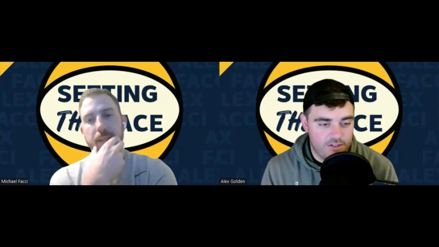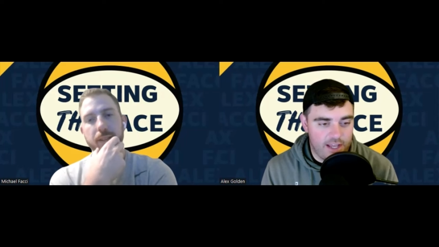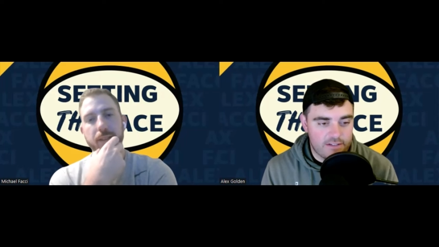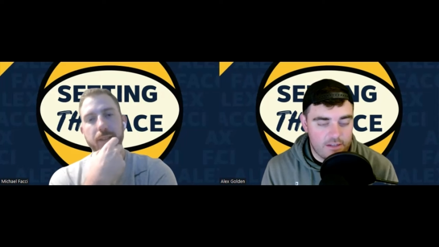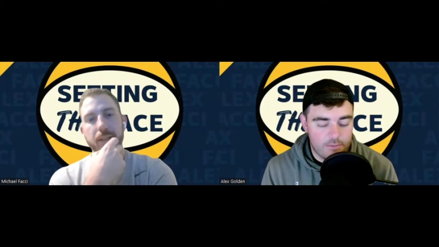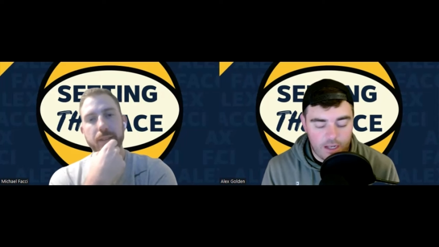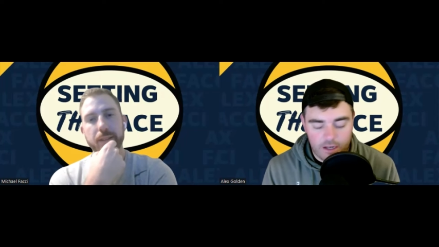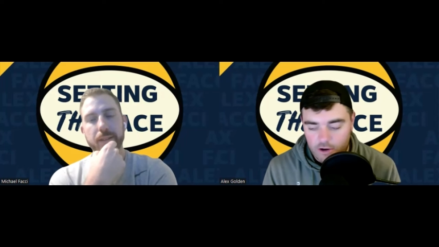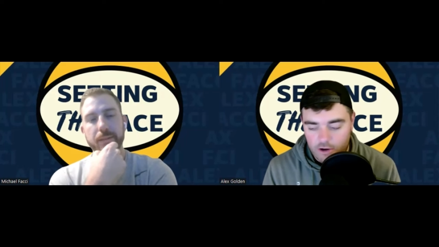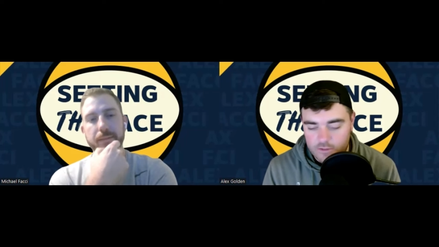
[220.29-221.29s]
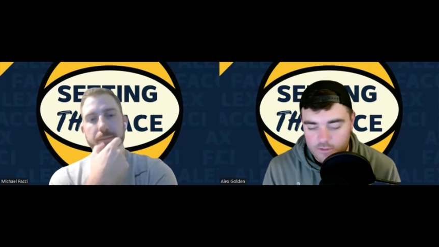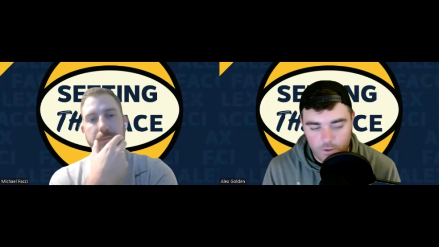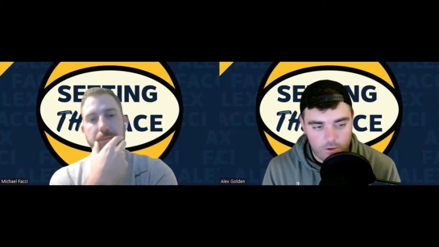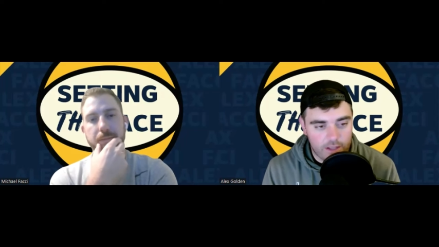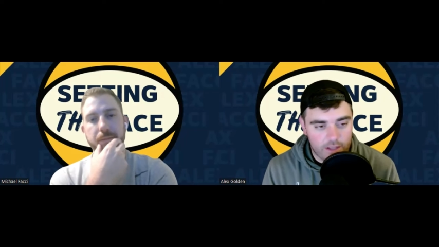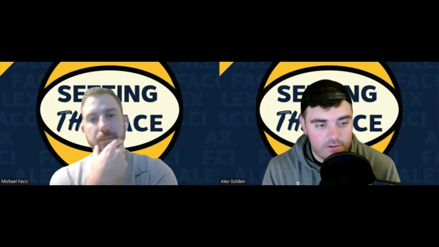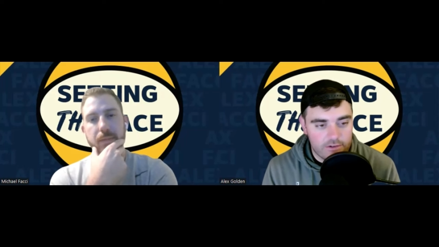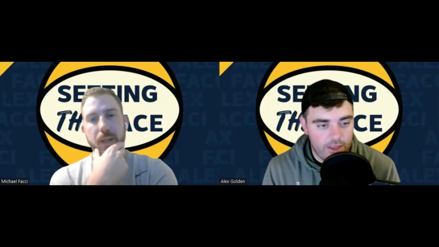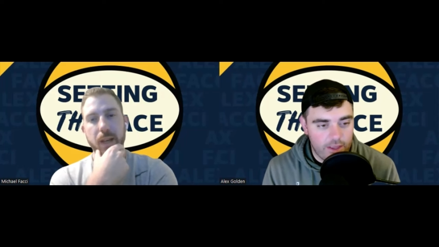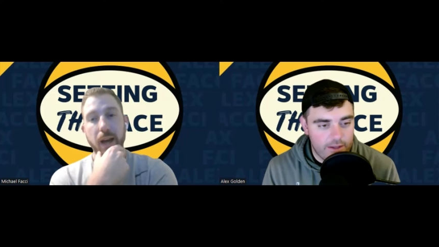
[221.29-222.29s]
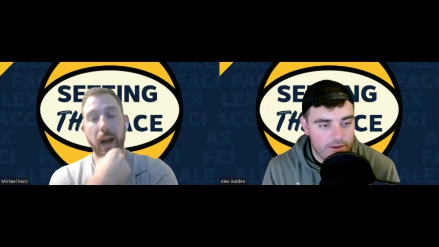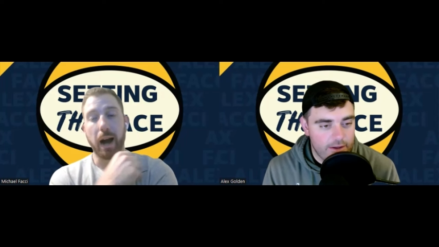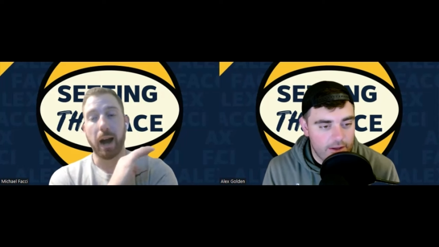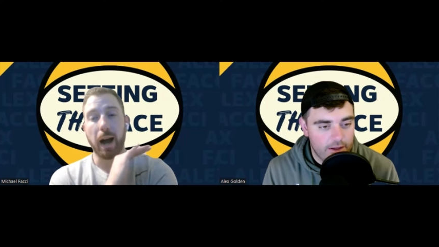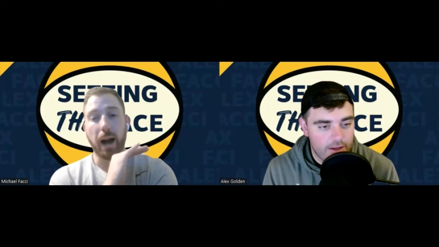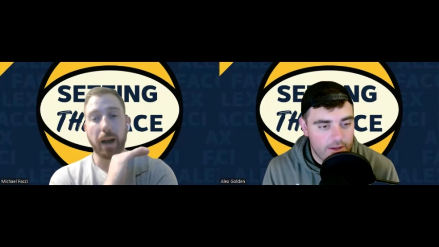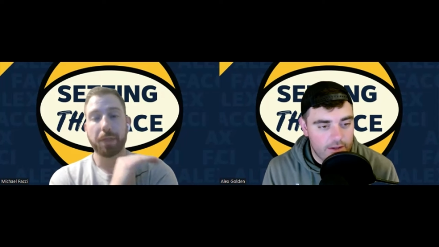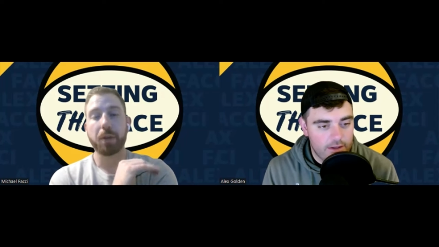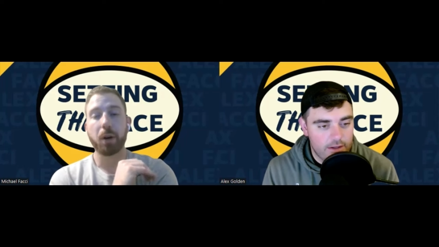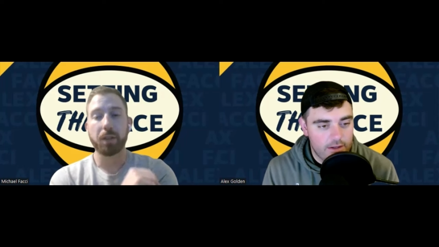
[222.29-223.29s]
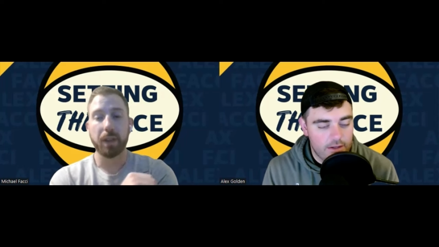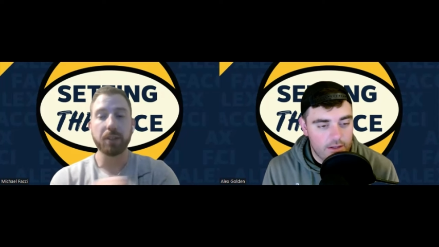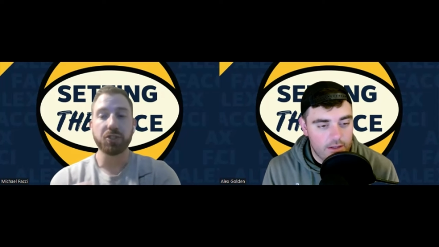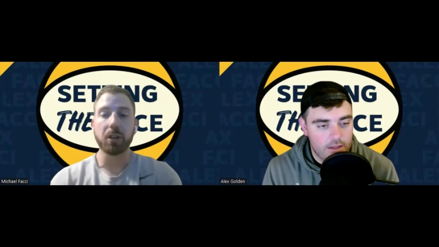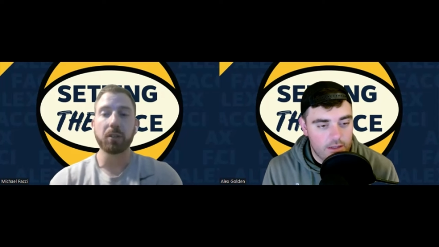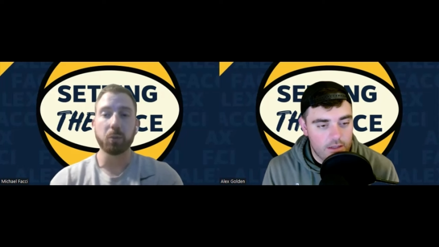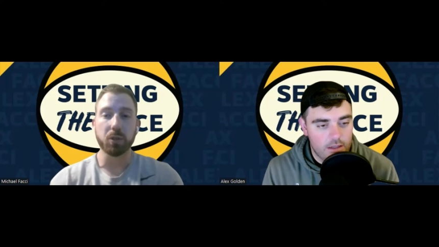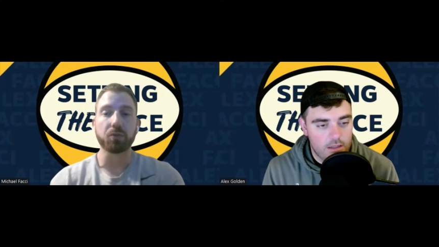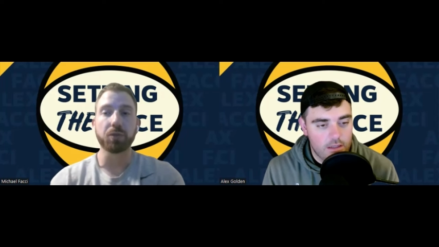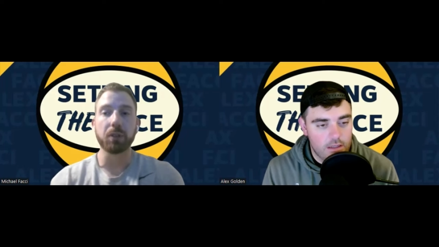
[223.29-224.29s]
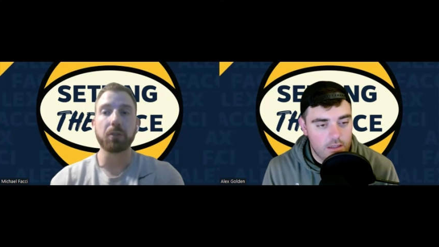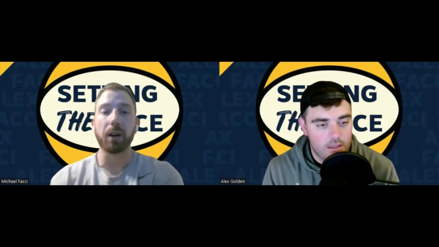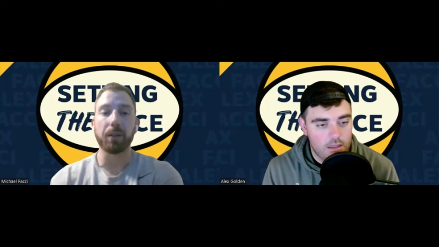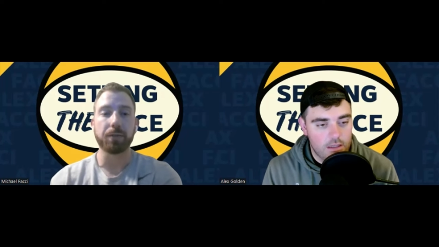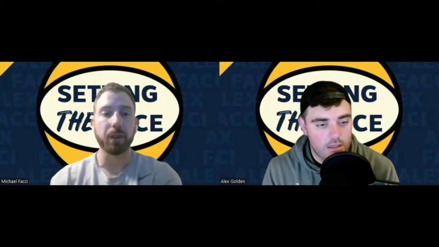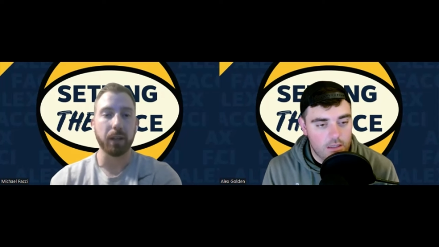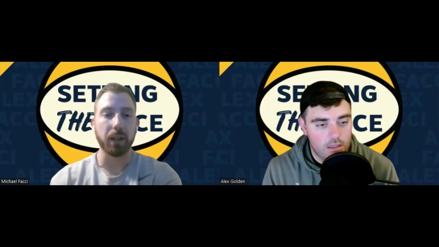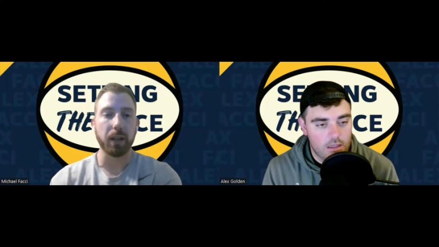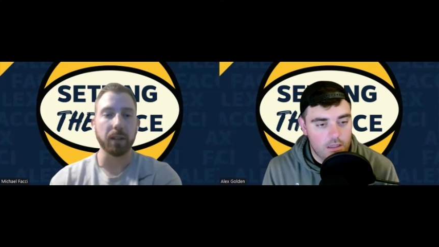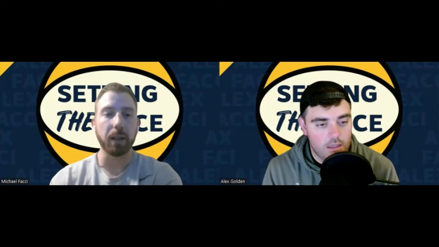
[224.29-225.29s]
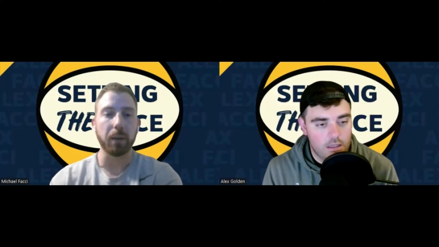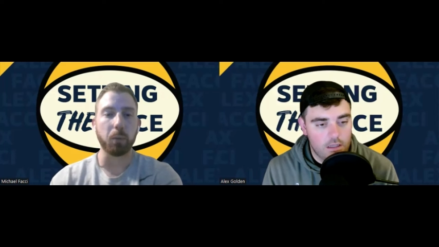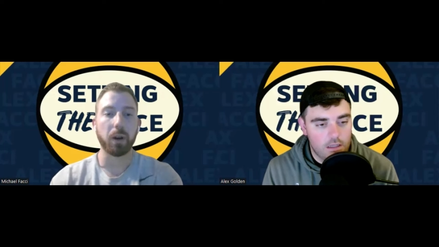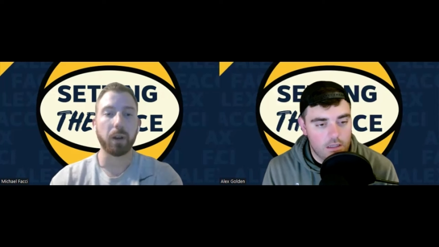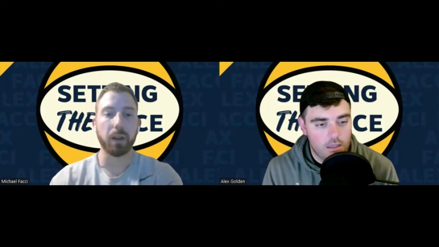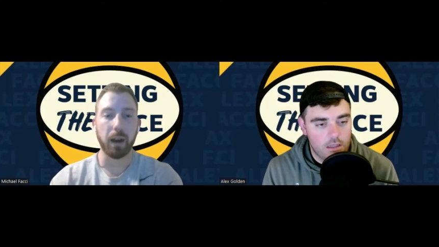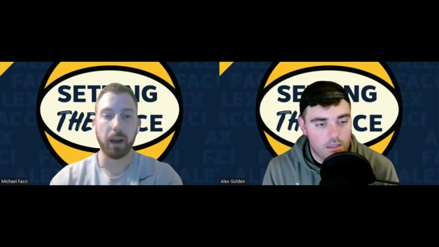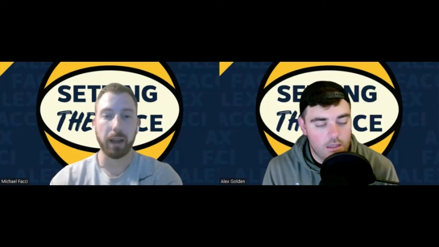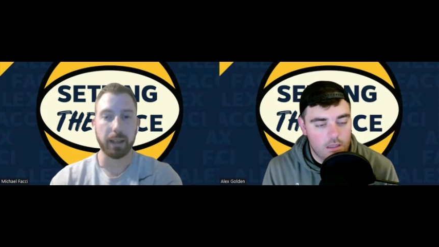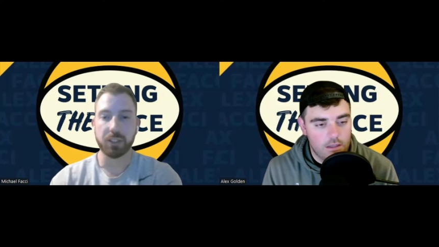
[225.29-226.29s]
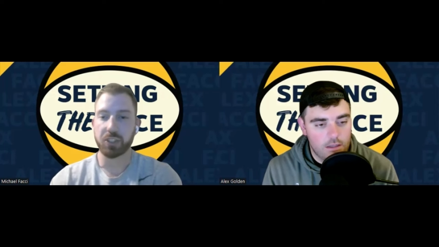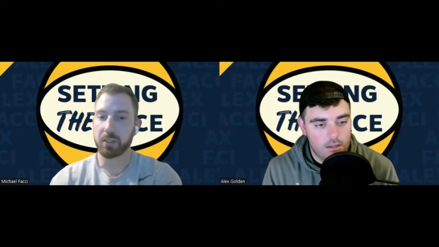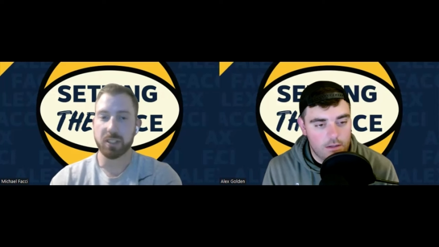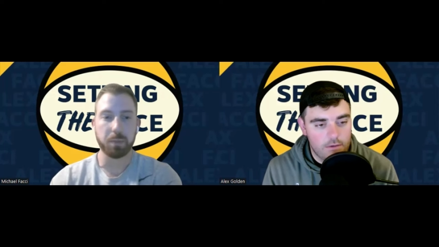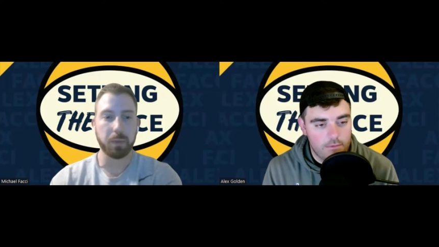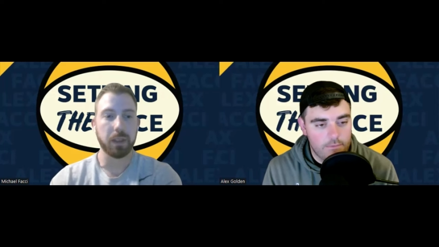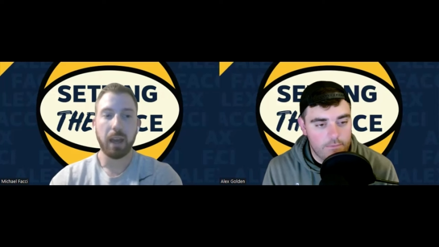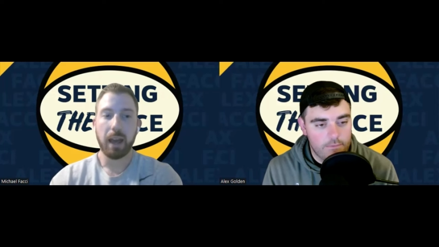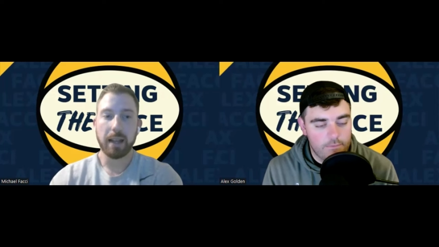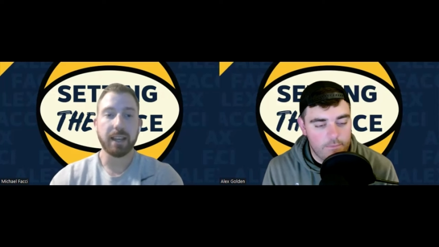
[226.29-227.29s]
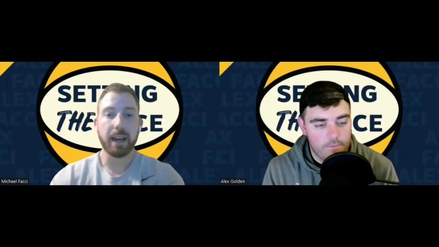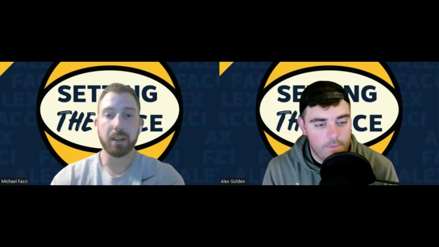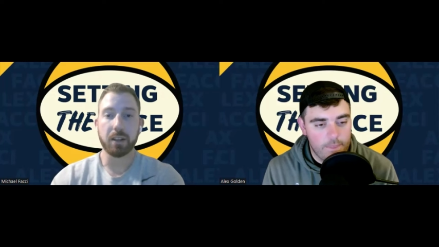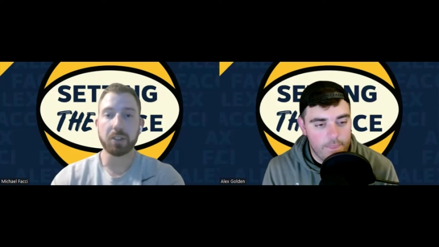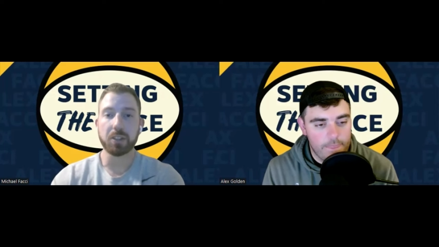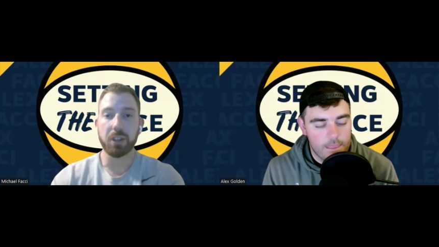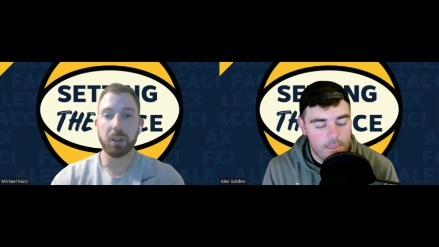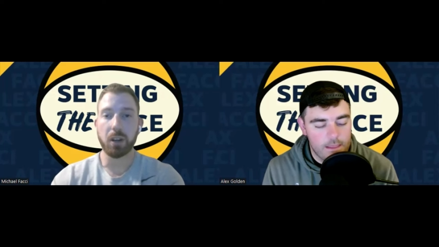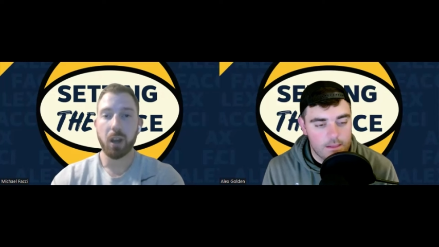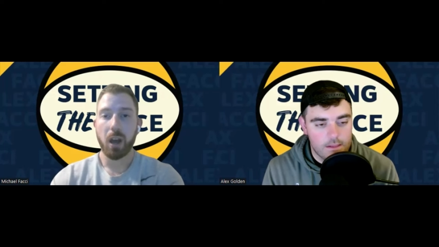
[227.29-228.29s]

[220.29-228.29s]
Speaker 1: Jackson? I'm kind of curious what your thoughts are on that. I thought that Jalen was really rough in, in game one. Like uh, Jalen Smith has had a good year,